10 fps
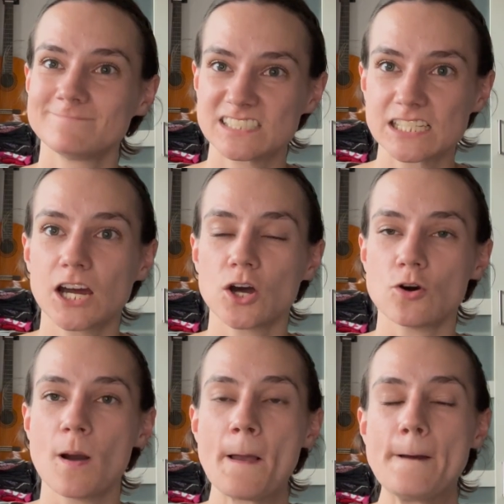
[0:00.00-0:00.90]
to
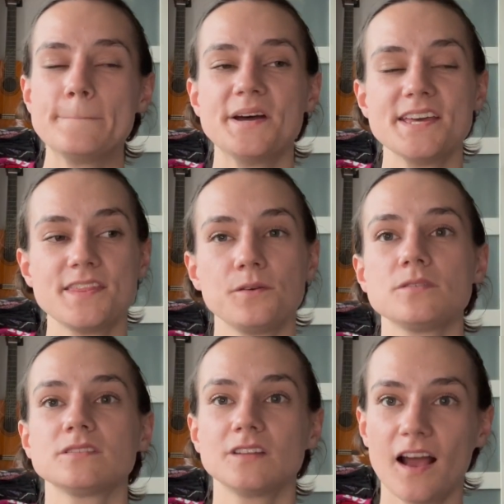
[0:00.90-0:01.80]
go, but there's
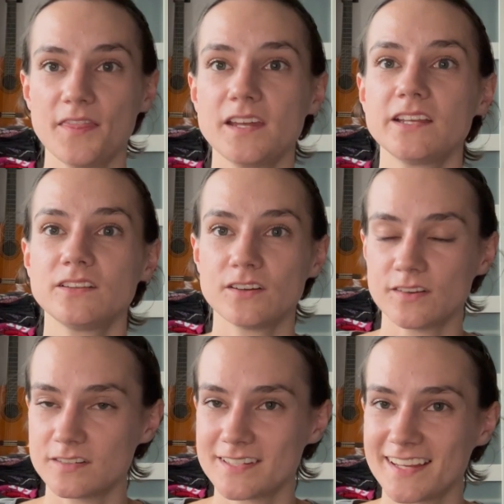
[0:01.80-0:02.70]
a lot that I
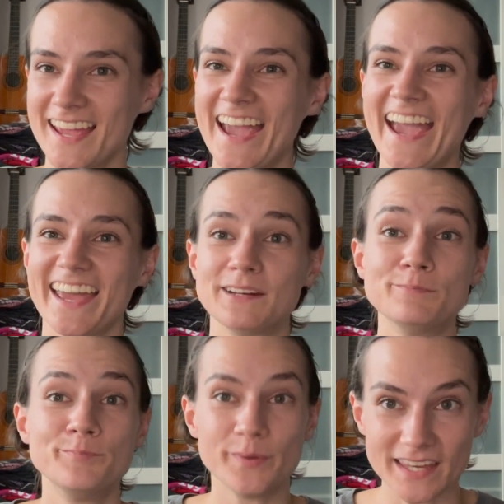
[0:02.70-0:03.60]
learned, and a
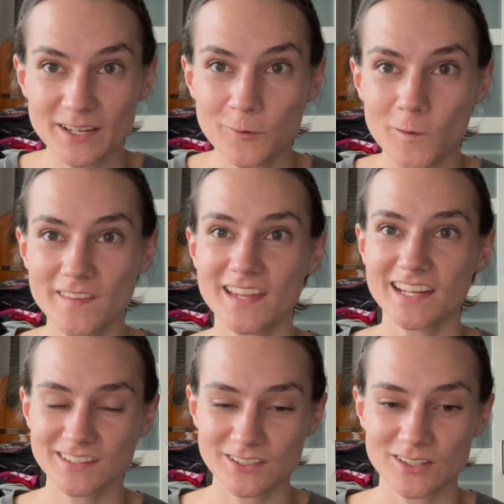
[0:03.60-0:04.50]
big one that I
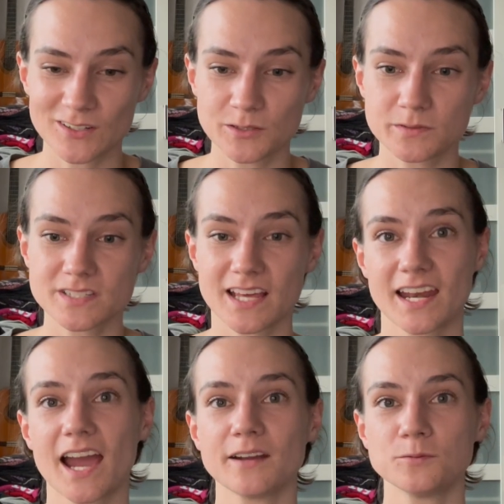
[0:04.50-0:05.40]
learned was that
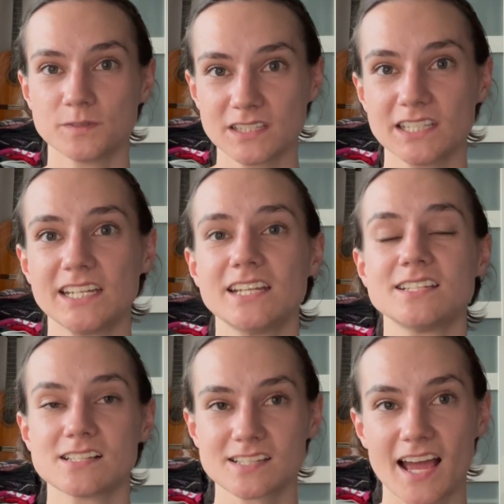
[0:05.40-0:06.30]
I really
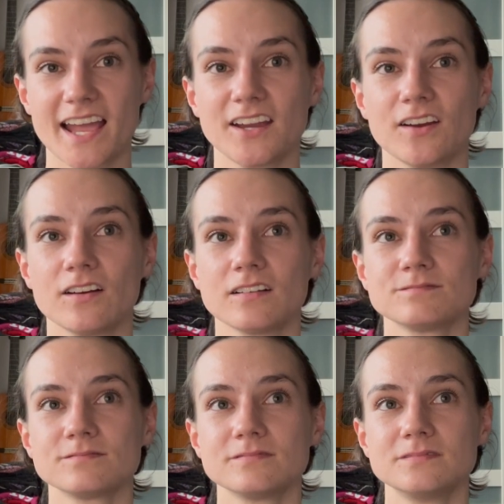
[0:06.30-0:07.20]
desire
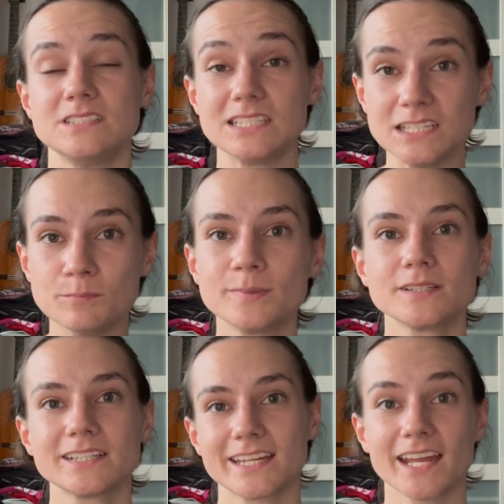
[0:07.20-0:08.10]
deep
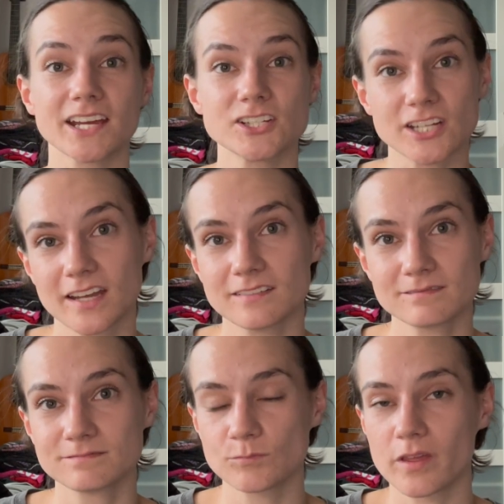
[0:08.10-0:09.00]
connection
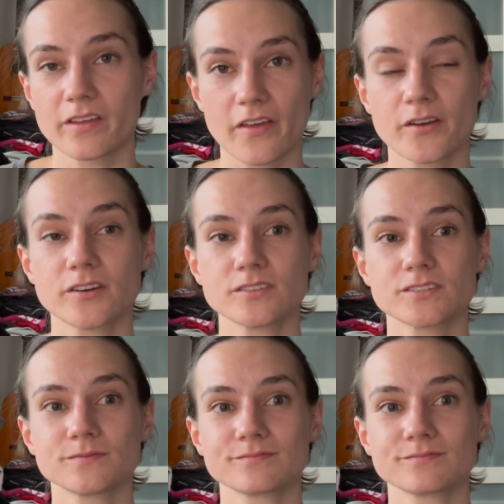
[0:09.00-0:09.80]
with others.